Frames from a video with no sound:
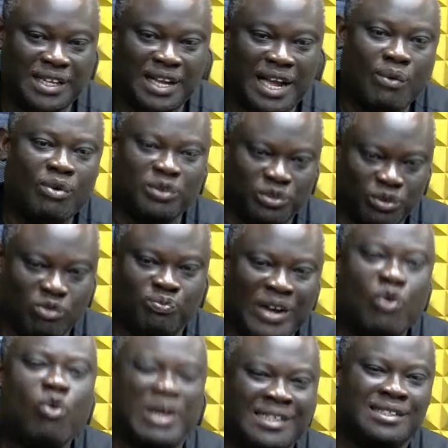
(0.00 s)
I want the positions
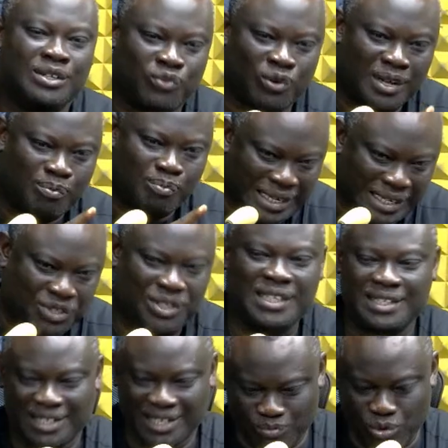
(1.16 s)
for military
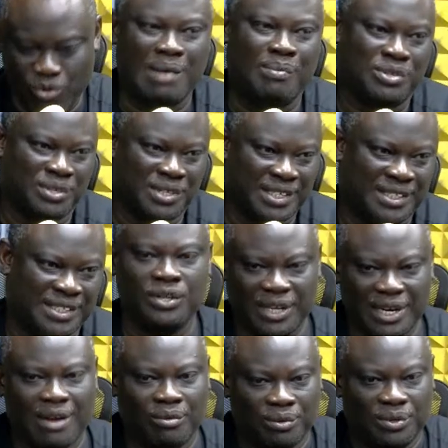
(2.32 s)
and crime insurgency.
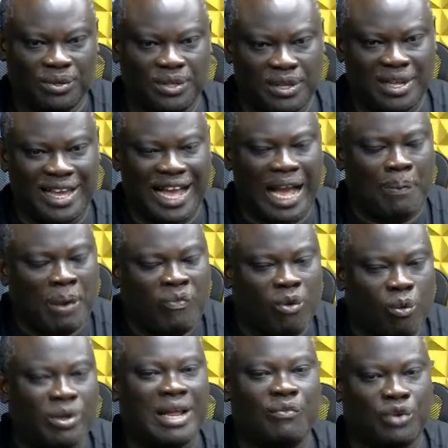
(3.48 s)
Now, apart from what
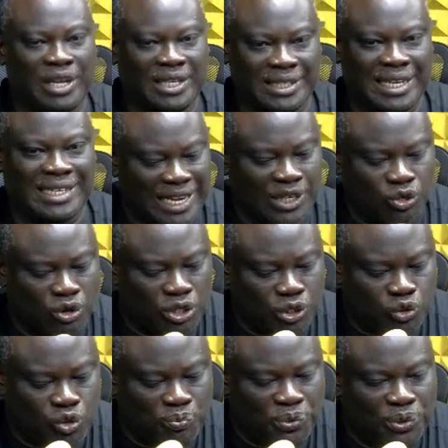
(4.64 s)
I've already said is theological
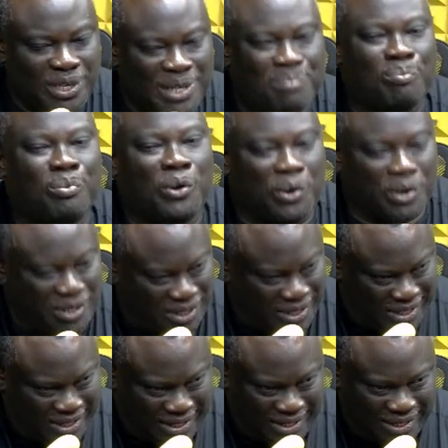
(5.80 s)
building
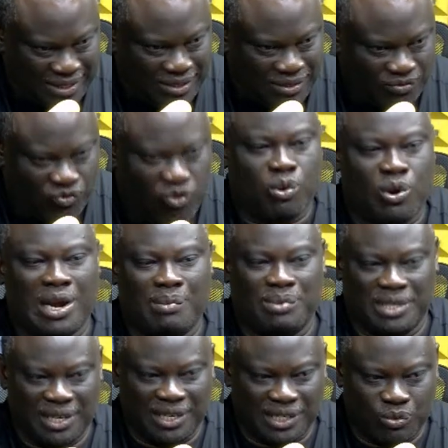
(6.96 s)
blocks for Boko Haram
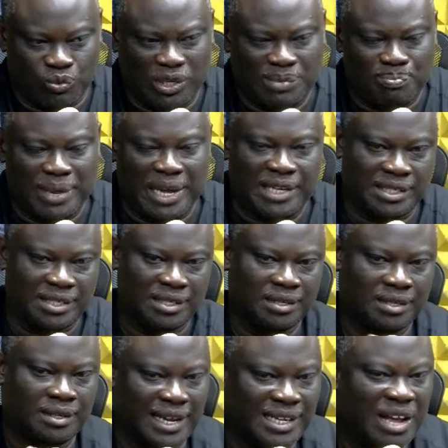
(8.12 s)
insurgency, which makes
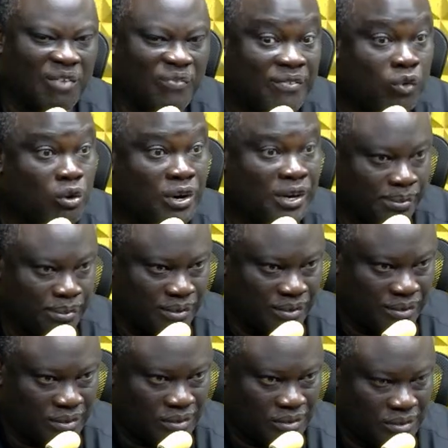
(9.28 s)
it very vulnerable.
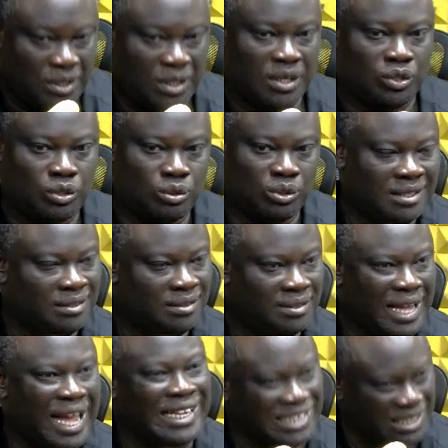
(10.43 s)
So
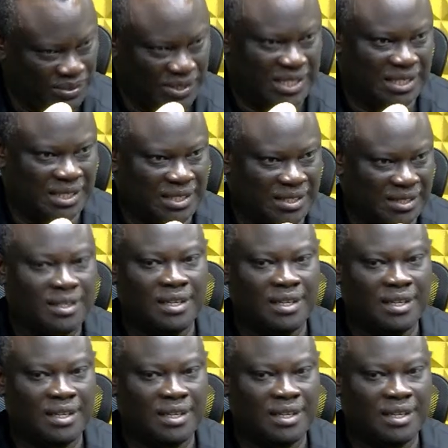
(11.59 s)
activities.